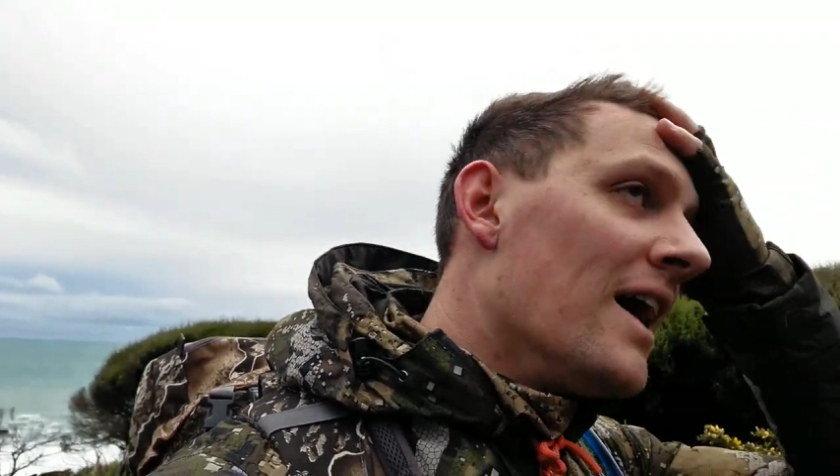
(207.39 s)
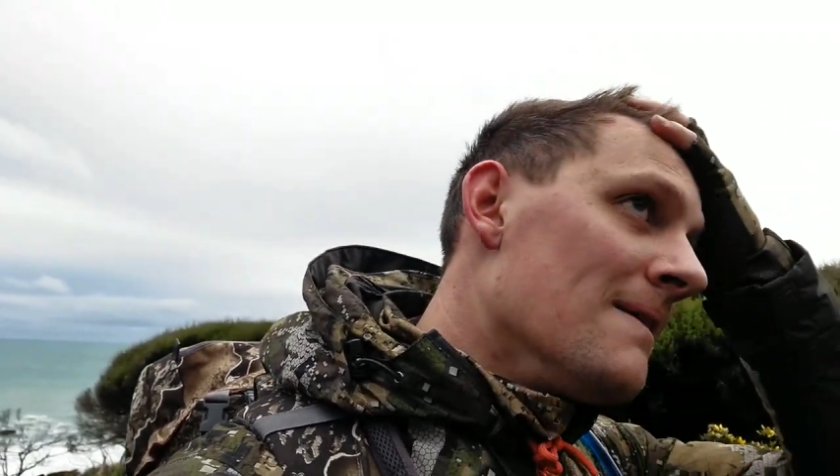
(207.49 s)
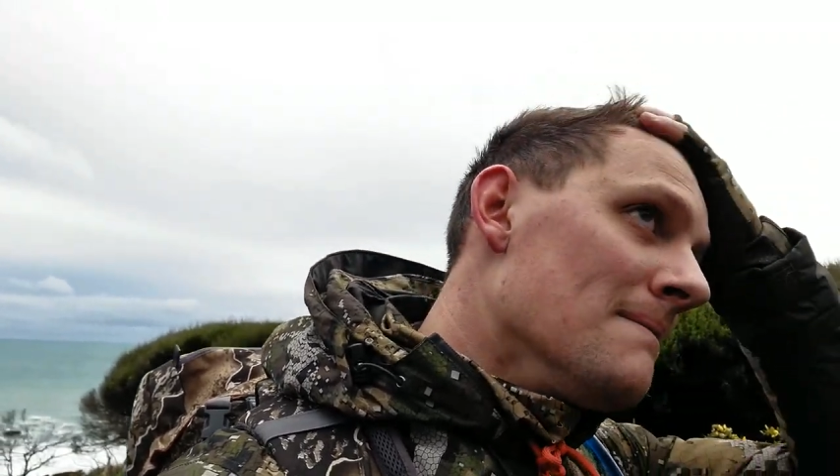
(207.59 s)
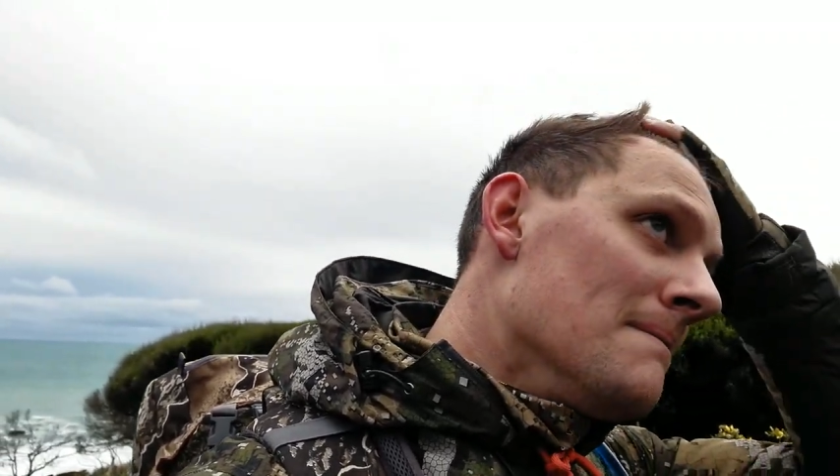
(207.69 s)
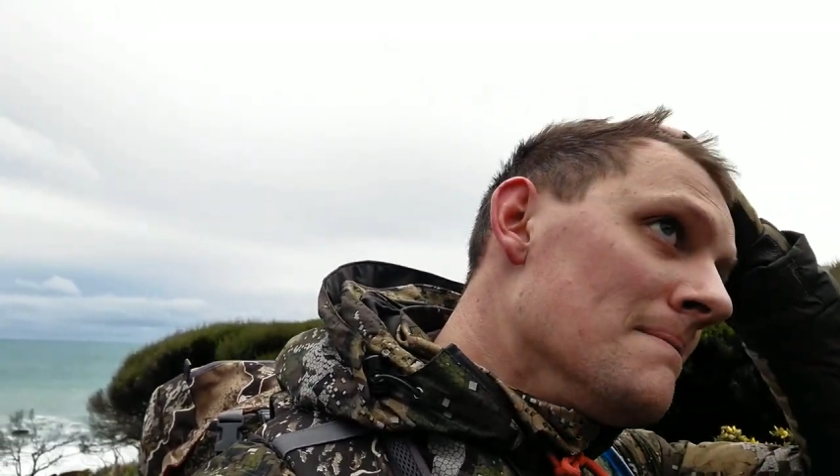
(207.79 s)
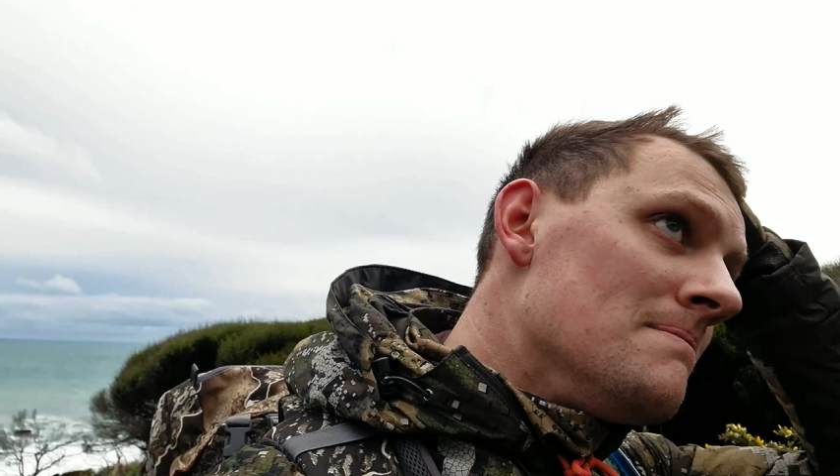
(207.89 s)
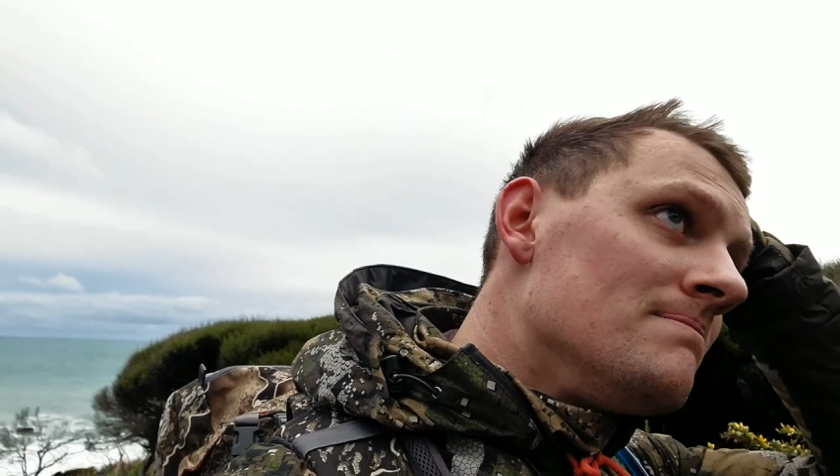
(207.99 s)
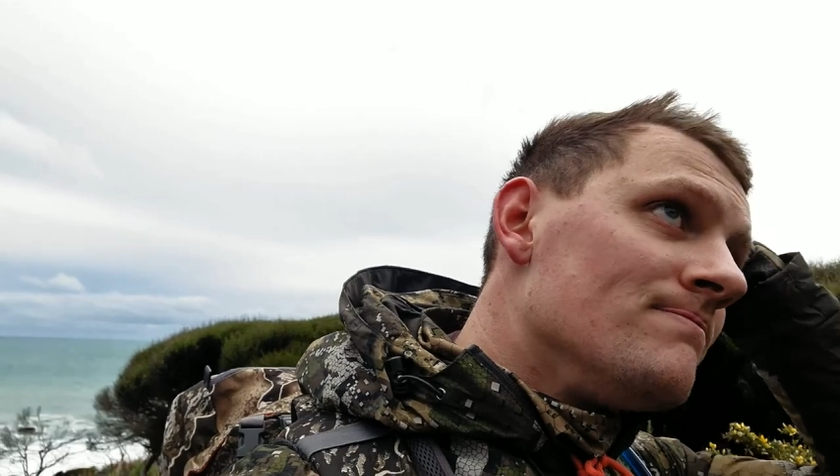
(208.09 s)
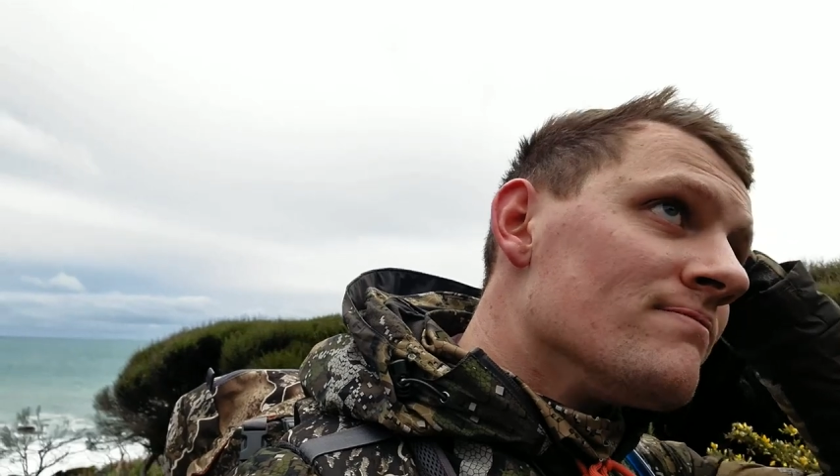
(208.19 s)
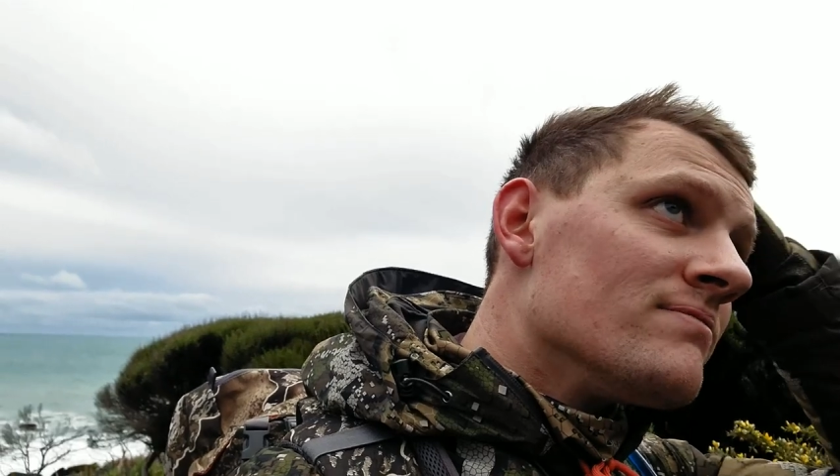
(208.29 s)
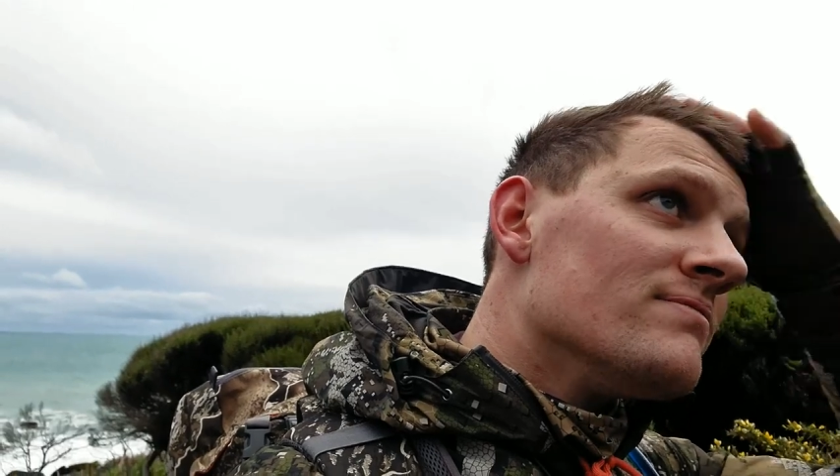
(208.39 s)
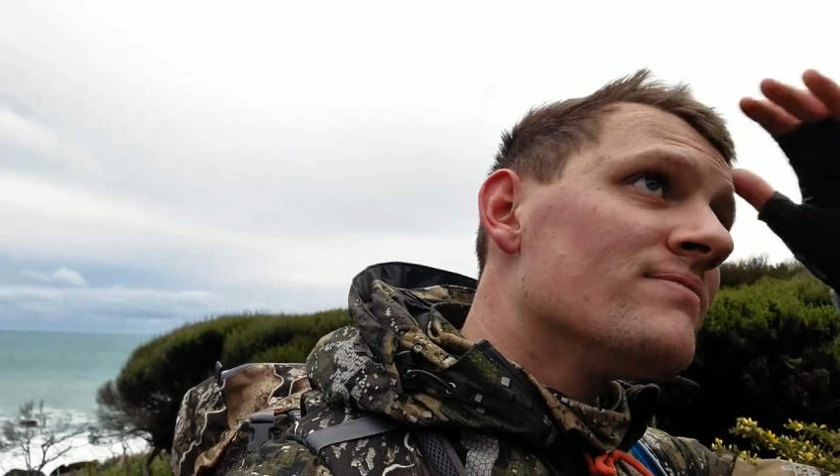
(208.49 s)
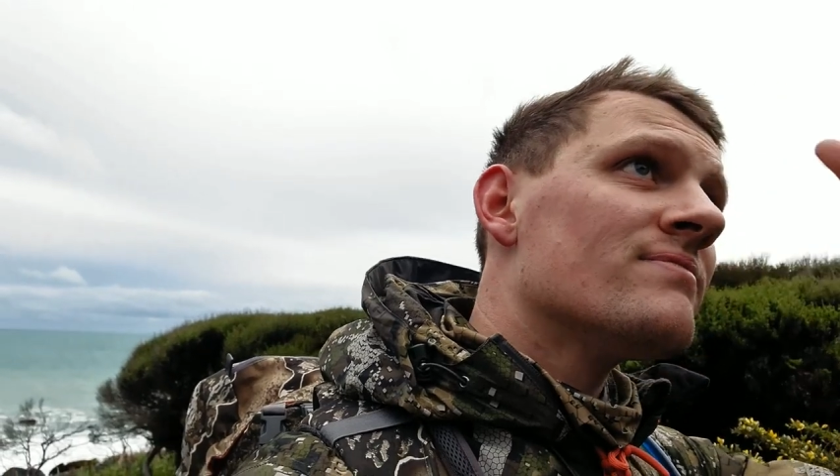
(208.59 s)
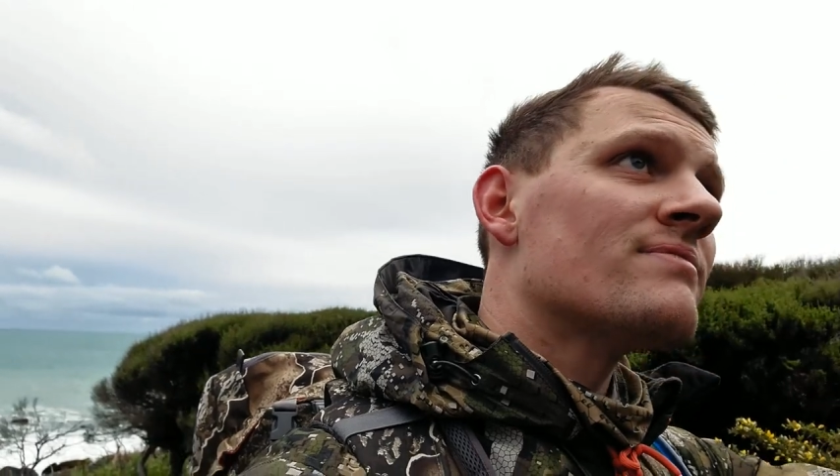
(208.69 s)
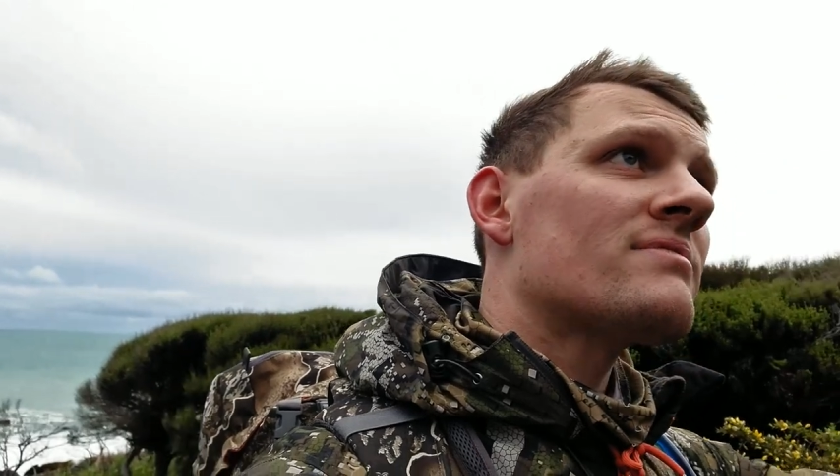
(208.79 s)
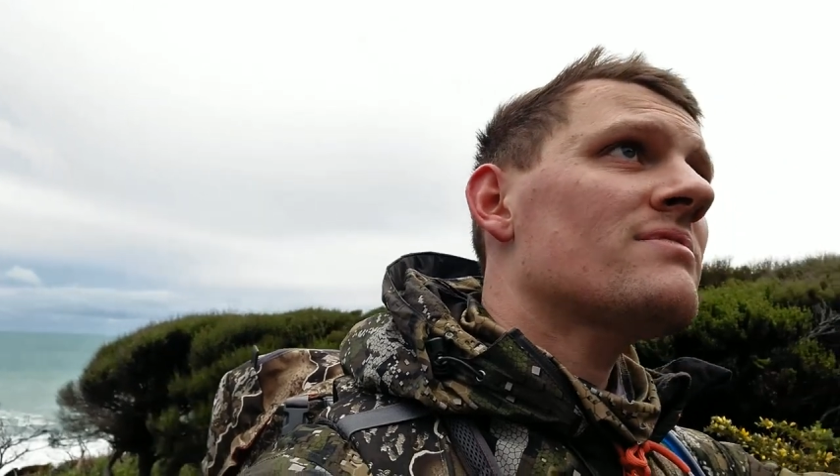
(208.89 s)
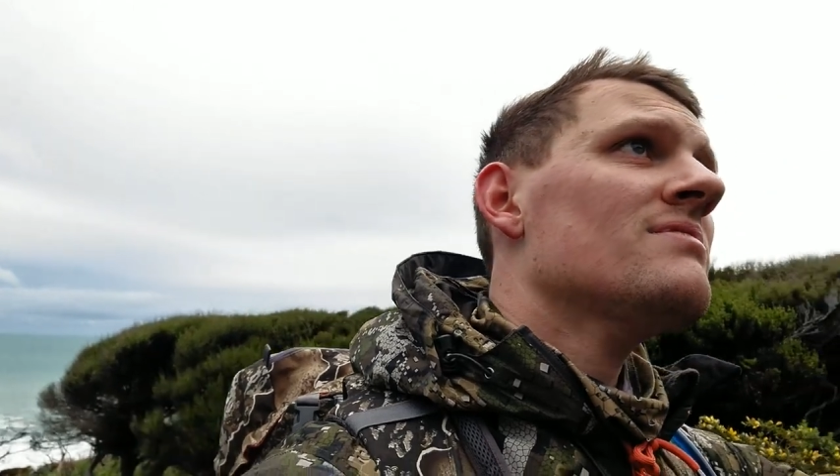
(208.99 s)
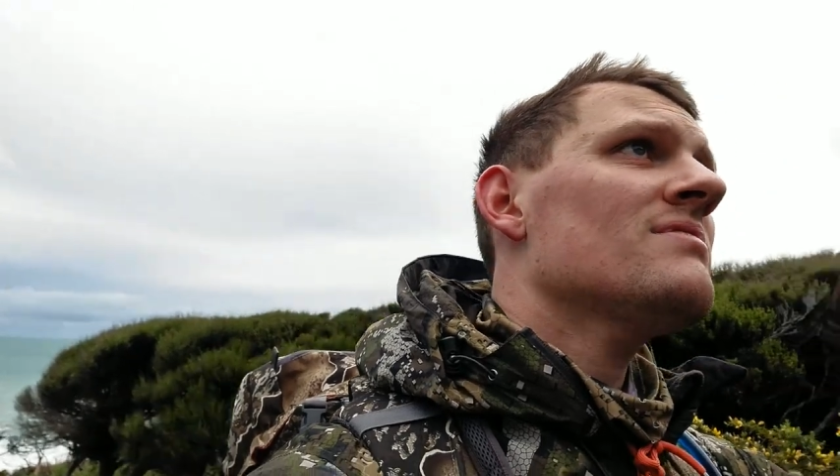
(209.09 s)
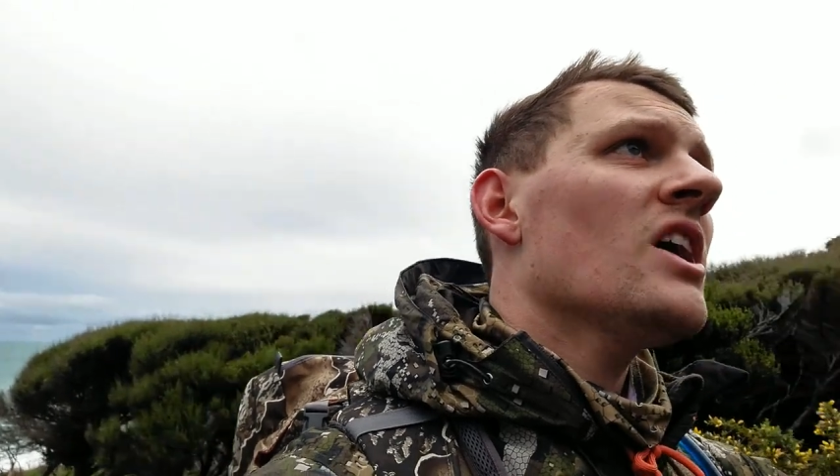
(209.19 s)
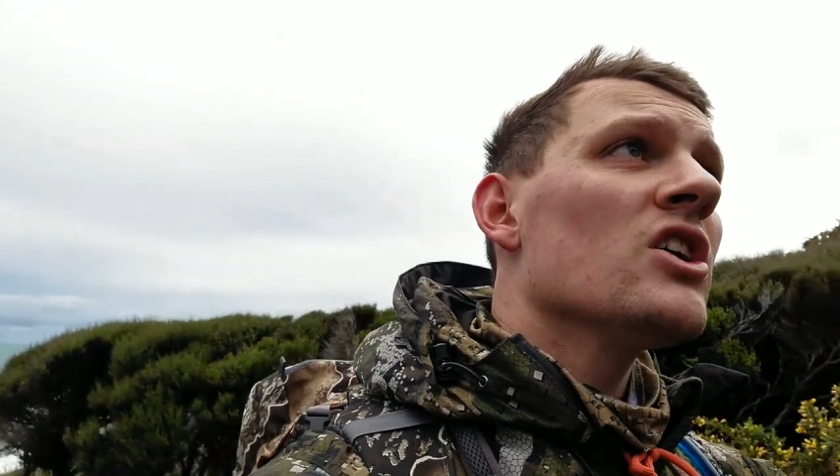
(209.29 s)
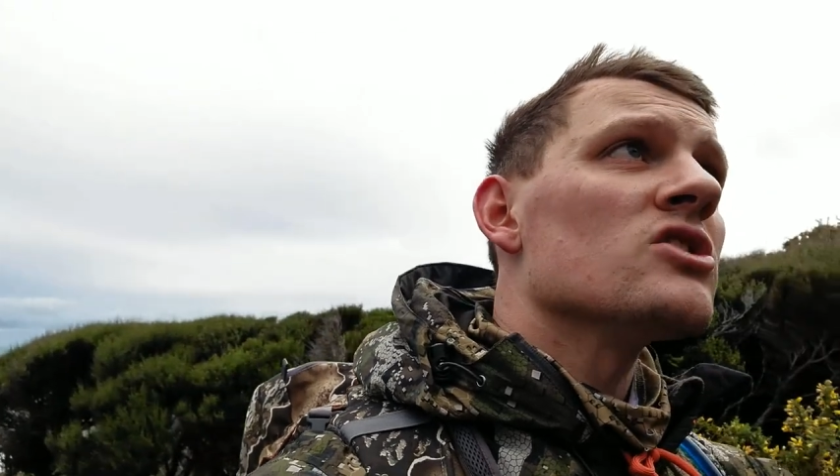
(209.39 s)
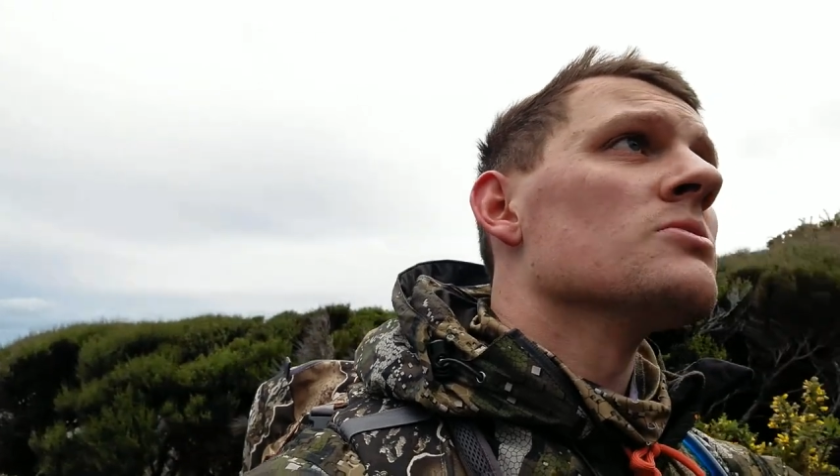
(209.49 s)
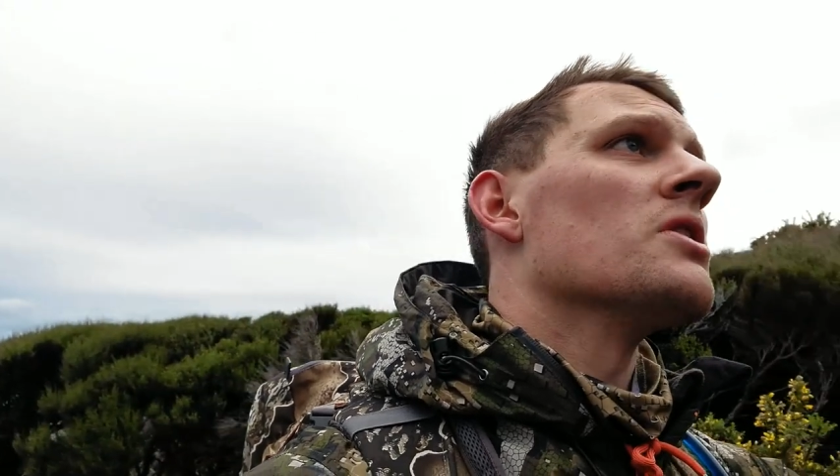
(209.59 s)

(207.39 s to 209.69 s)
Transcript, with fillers: Um, I've got